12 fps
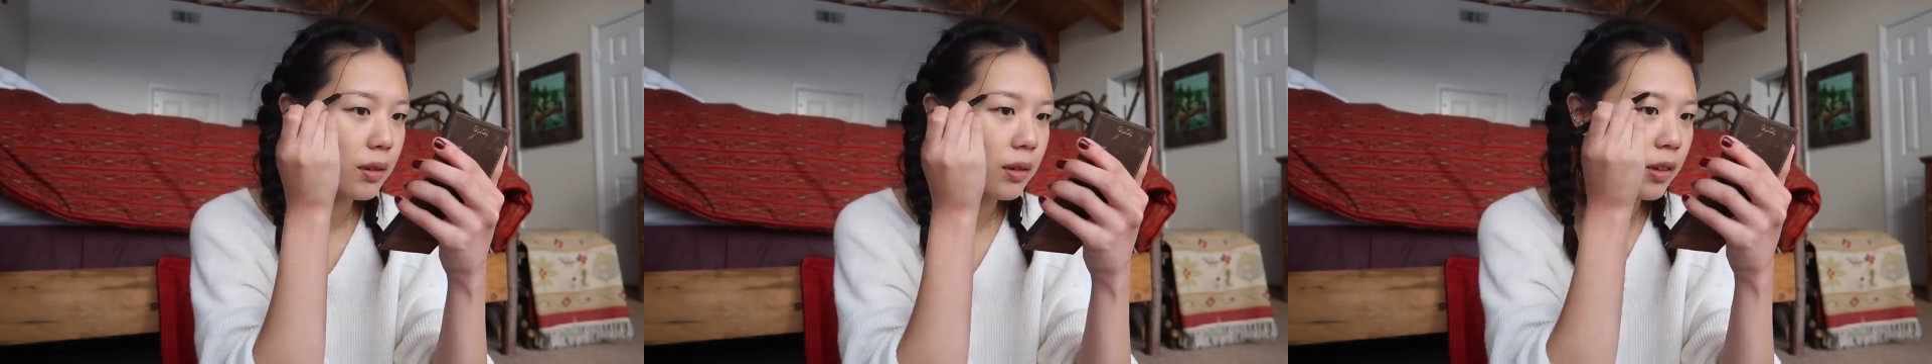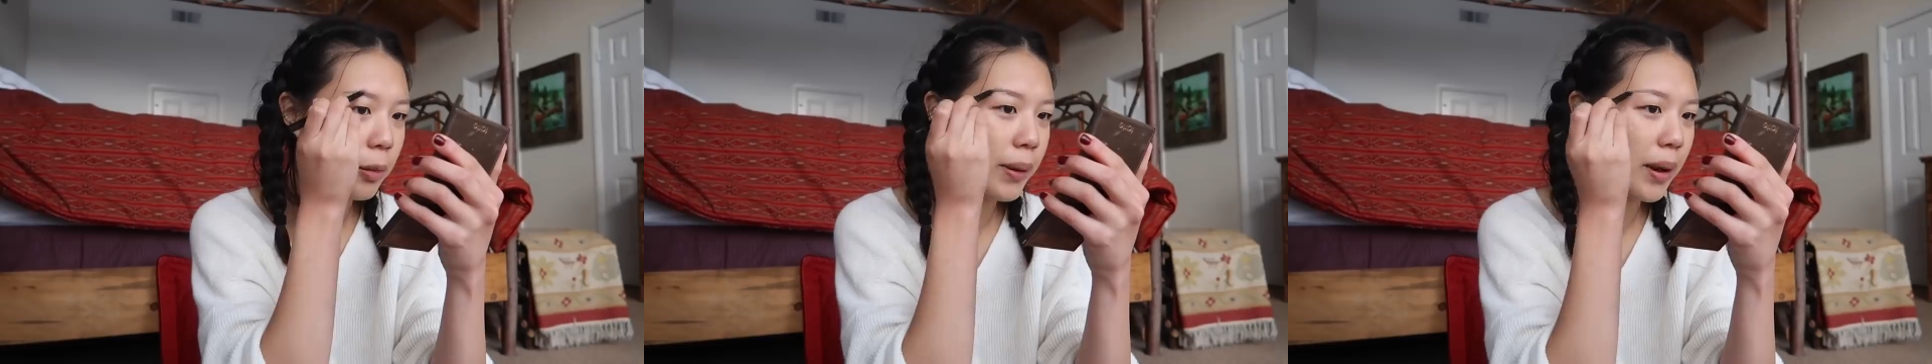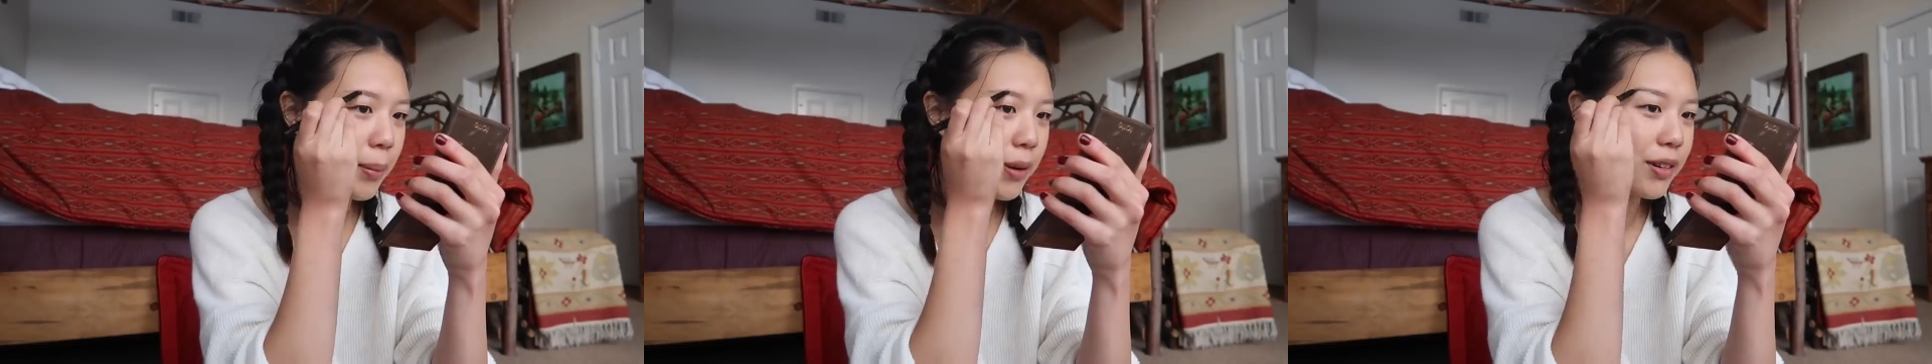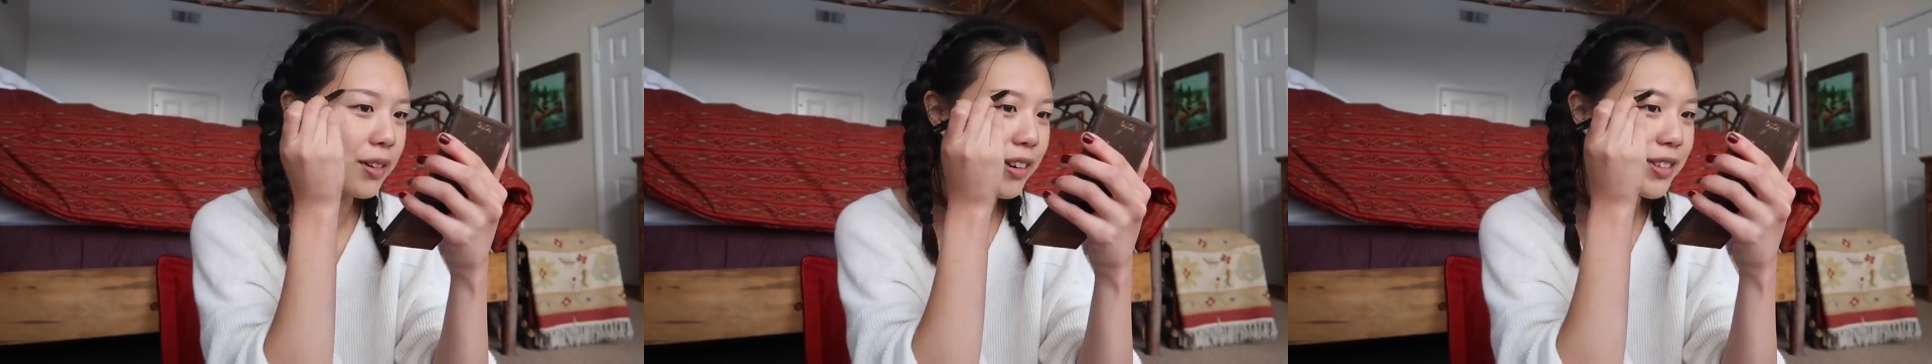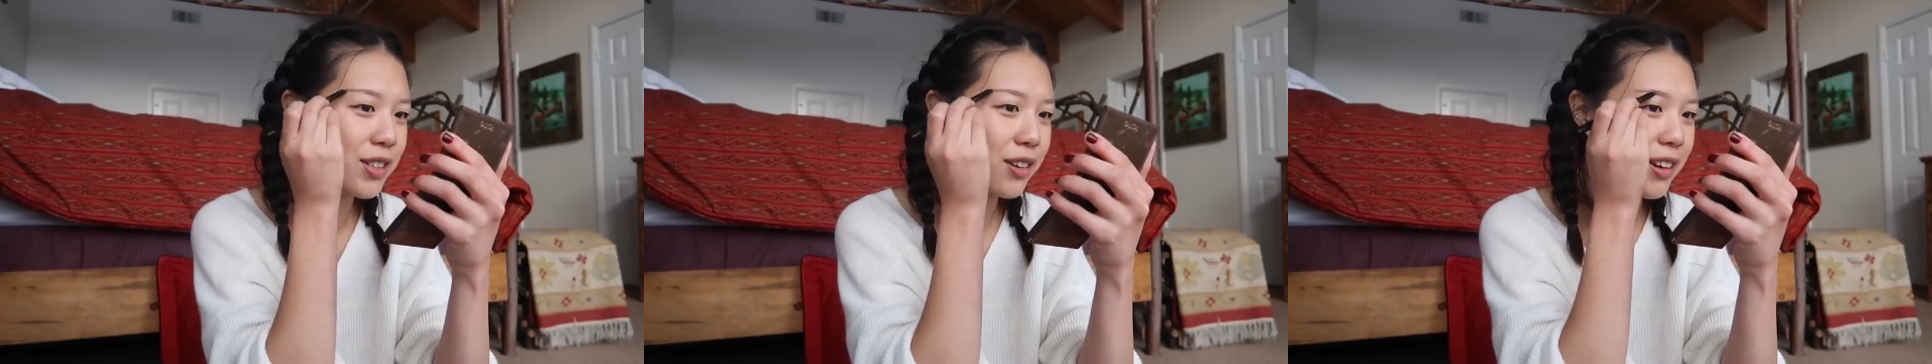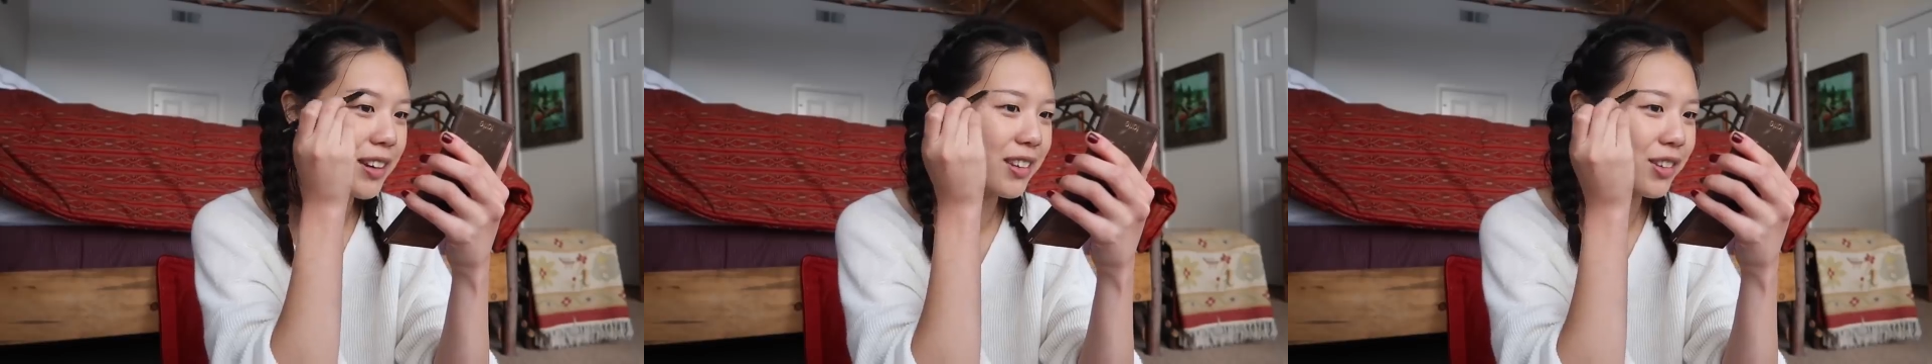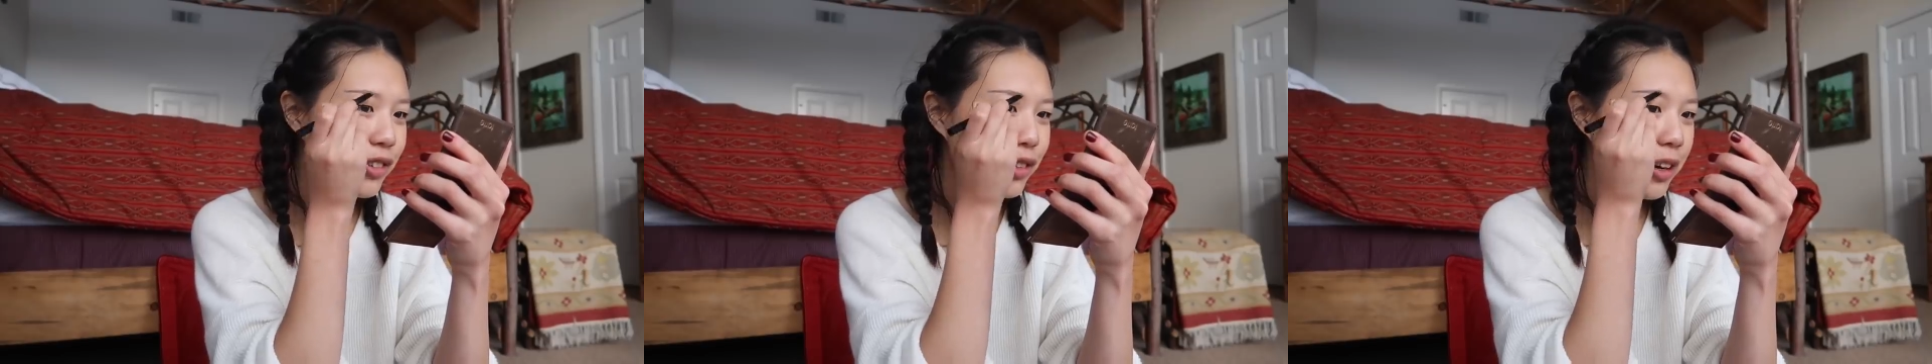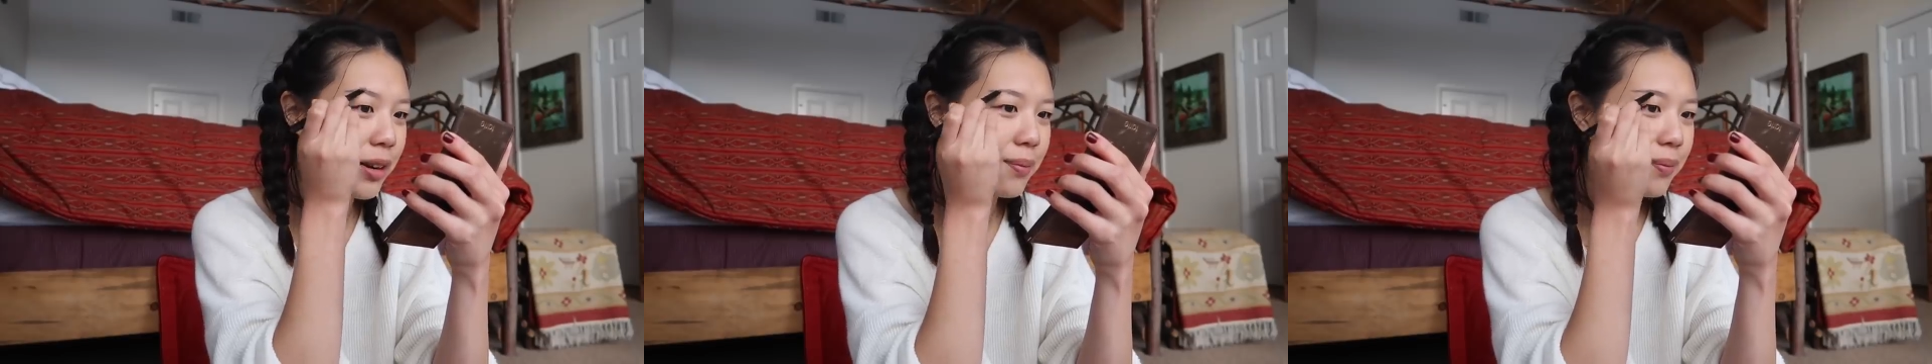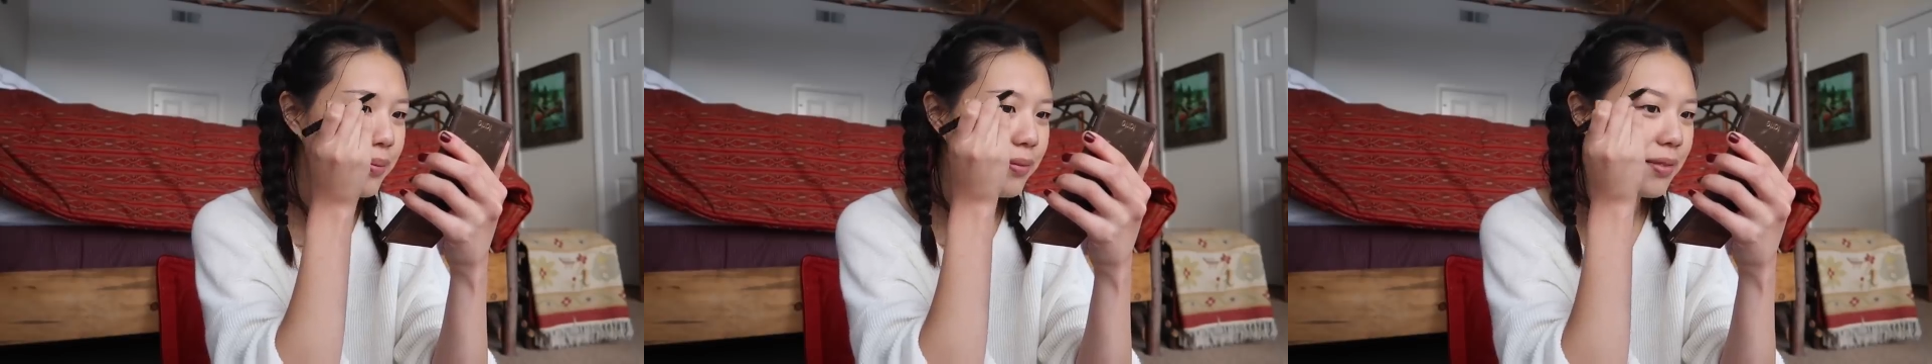So Pepper is also on this trip.